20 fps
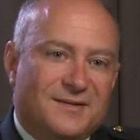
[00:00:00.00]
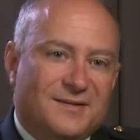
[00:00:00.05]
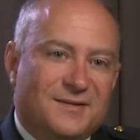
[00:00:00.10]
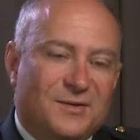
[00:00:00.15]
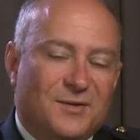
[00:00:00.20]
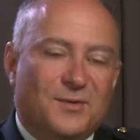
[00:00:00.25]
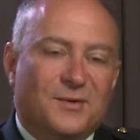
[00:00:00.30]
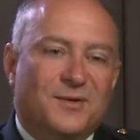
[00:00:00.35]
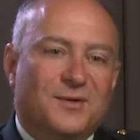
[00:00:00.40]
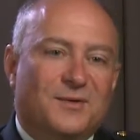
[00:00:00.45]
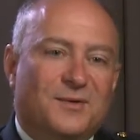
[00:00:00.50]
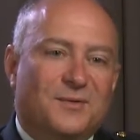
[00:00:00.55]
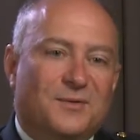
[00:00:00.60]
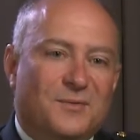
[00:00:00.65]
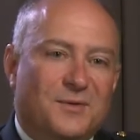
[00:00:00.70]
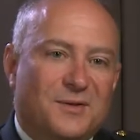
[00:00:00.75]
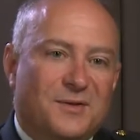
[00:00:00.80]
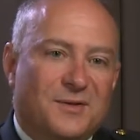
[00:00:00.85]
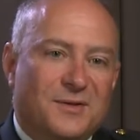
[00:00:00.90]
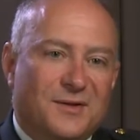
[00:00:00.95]
knowing
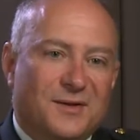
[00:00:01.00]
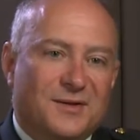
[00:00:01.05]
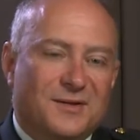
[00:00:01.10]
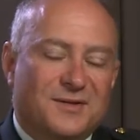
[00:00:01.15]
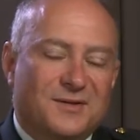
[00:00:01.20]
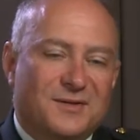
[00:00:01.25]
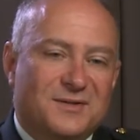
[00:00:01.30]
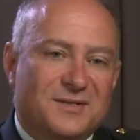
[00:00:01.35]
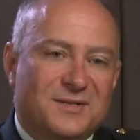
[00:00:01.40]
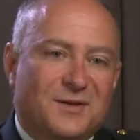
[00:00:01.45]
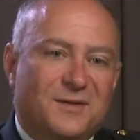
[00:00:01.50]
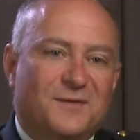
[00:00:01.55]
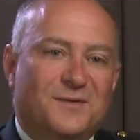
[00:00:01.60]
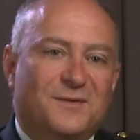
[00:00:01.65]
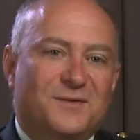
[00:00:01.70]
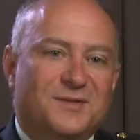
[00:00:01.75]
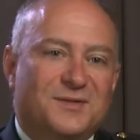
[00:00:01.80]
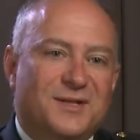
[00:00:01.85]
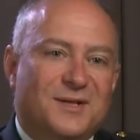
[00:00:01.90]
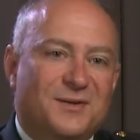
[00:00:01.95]
with cell
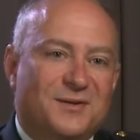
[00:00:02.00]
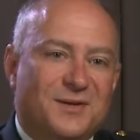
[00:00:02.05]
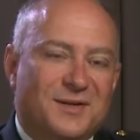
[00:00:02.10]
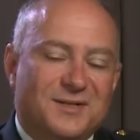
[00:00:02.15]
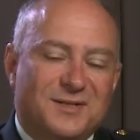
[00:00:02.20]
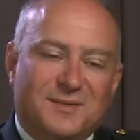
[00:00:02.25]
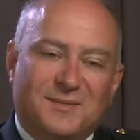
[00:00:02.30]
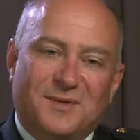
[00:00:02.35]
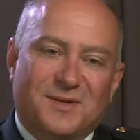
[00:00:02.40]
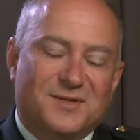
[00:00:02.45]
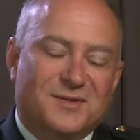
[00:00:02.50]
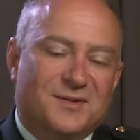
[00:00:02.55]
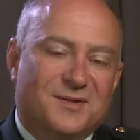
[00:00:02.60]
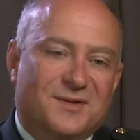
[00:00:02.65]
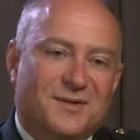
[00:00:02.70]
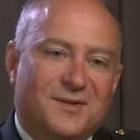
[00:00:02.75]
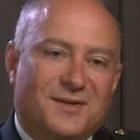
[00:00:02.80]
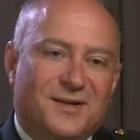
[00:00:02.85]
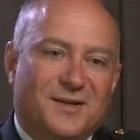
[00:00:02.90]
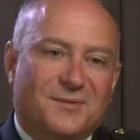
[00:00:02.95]
phones nowadays, I'm not
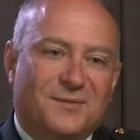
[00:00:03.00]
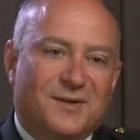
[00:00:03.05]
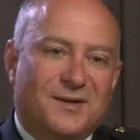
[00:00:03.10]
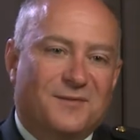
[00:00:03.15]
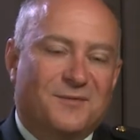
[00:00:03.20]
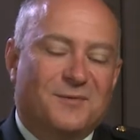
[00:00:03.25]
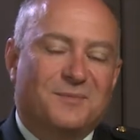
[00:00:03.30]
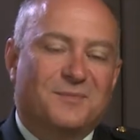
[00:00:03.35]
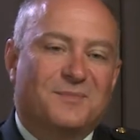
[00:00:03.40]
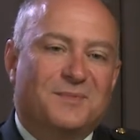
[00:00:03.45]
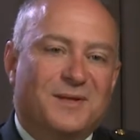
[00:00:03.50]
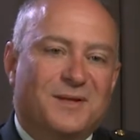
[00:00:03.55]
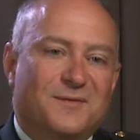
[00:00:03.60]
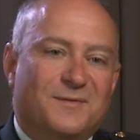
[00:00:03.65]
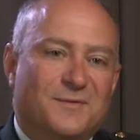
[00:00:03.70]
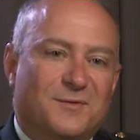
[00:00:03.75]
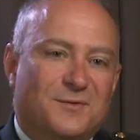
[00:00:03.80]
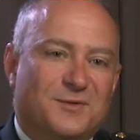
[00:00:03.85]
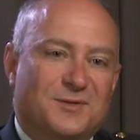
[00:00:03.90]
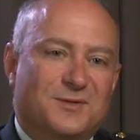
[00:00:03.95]
sure that that would ever be
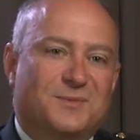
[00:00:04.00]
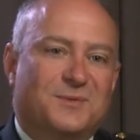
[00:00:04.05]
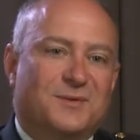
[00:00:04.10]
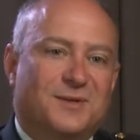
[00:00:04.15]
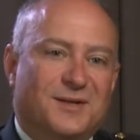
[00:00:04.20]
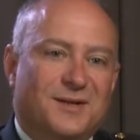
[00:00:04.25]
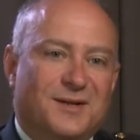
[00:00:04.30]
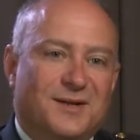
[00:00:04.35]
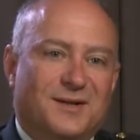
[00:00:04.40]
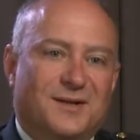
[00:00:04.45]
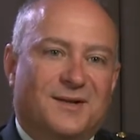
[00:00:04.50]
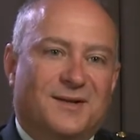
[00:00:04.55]
enforceable again.